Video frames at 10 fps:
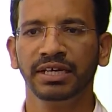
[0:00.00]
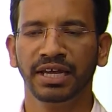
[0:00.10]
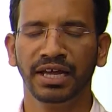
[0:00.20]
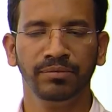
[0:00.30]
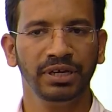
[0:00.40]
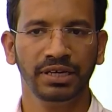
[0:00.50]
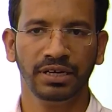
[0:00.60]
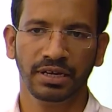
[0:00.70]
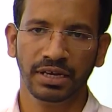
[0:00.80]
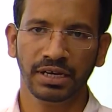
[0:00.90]
can
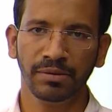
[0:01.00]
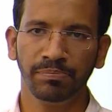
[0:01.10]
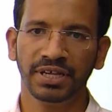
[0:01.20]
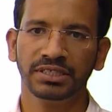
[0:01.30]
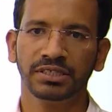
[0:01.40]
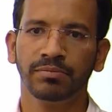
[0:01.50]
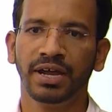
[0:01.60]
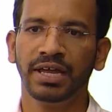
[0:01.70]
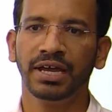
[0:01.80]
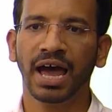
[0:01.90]
be replaced
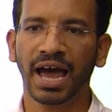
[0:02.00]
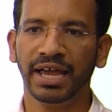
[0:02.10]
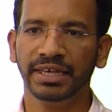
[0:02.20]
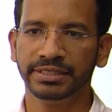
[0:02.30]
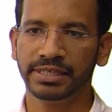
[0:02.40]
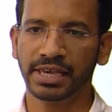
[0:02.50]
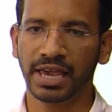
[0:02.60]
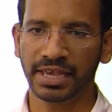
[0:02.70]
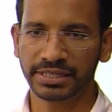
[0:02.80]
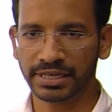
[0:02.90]
by IC
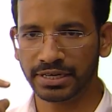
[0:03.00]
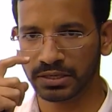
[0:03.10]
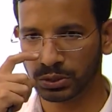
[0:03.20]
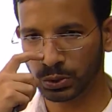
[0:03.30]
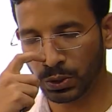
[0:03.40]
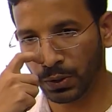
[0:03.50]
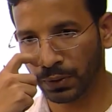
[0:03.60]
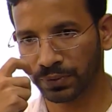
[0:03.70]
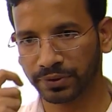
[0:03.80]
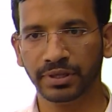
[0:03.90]
acid.
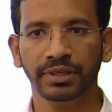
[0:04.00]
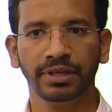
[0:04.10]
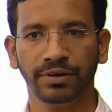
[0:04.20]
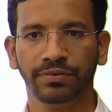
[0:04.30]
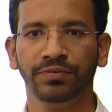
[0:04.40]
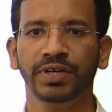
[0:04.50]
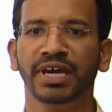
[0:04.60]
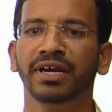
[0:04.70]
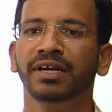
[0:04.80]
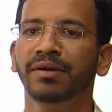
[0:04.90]
So we
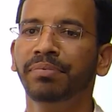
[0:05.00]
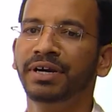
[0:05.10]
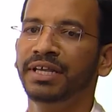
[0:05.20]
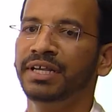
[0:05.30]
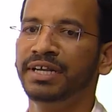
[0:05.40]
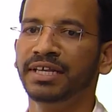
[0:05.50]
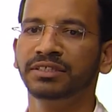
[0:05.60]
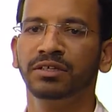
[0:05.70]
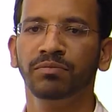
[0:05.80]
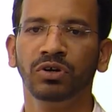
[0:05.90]
can refer it
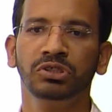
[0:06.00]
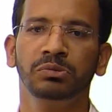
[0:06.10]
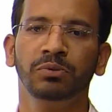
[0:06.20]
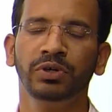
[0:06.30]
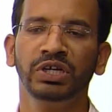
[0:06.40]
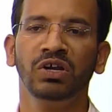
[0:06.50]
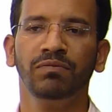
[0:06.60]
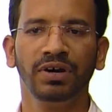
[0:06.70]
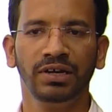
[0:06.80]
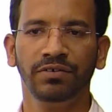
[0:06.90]
as
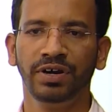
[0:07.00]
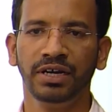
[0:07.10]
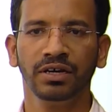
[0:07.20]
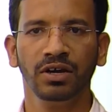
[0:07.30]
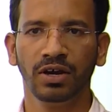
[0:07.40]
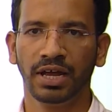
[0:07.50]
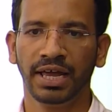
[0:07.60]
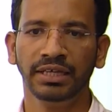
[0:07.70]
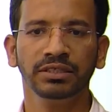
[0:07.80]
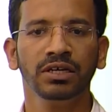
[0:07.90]
phosphoenol pyruvate
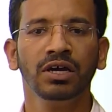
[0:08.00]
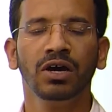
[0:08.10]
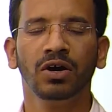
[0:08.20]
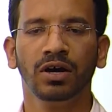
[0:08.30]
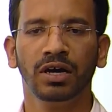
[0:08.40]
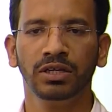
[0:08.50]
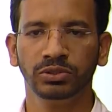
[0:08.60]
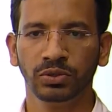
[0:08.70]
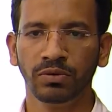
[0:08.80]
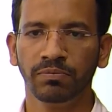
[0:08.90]
as
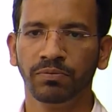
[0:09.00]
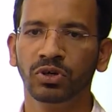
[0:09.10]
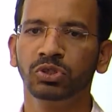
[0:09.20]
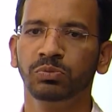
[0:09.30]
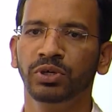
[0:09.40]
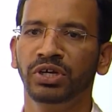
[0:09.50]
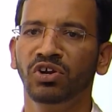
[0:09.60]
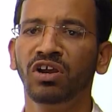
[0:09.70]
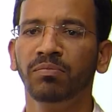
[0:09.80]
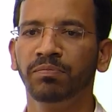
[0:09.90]
also
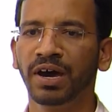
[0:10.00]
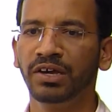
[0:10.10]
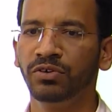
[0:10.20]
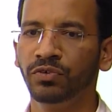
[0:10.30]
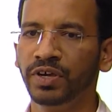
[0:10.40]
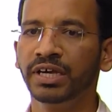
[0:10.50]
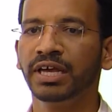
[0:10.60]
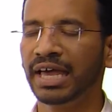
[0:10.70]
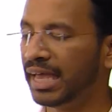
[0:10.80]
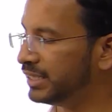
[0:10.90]
phosphoenol pyruvic
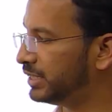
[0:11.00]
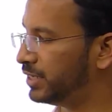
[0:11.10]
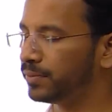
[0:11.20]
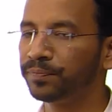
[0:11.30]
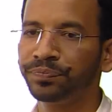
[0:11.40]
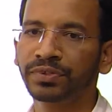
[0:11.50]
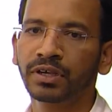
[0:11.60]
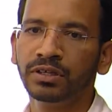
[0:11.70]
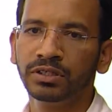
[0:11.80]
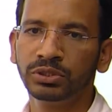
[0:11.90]
acid.
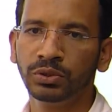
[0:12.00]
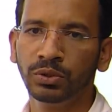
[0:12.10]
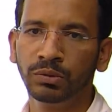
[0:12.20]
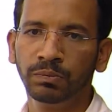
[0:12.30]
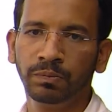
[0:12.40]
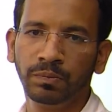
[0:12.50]
So